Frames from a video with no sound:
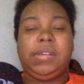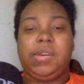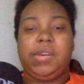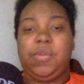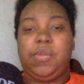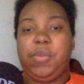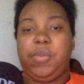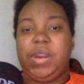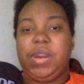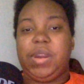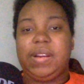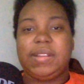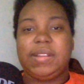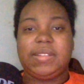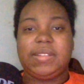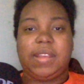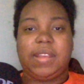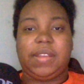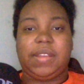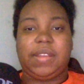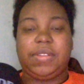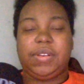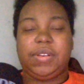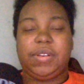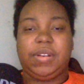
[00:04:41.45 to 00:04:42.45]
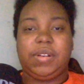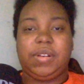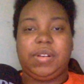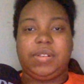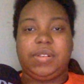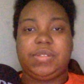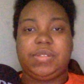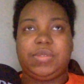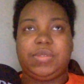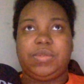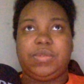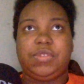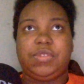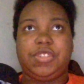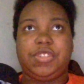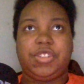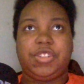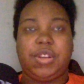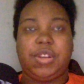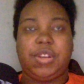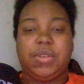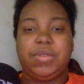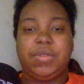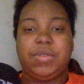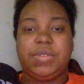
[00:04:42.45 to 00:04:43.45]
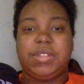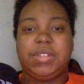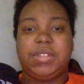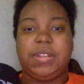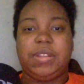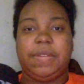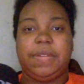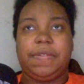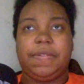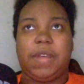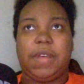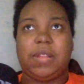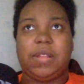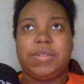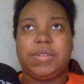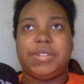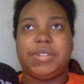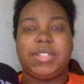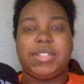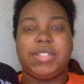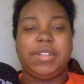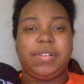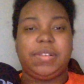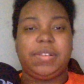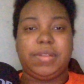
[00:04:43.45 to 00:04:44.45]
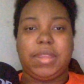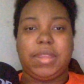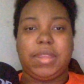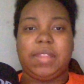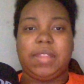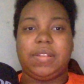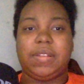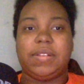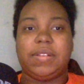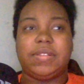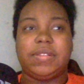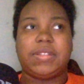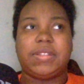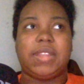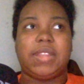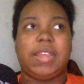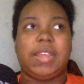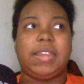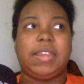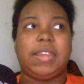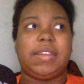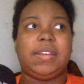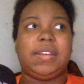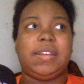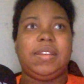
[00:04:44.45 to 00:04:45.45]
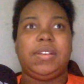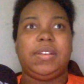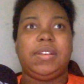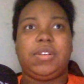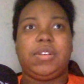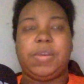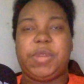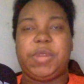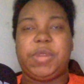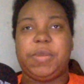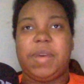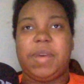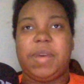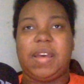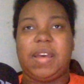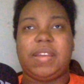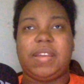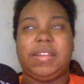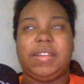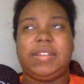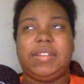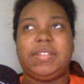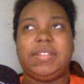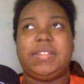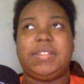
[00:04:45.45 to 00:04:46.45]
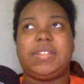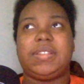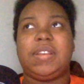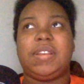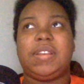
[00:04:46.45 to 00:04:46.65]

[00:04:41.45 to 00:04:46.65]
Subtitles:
Whereas other shows follow serial killers like Criminal Minds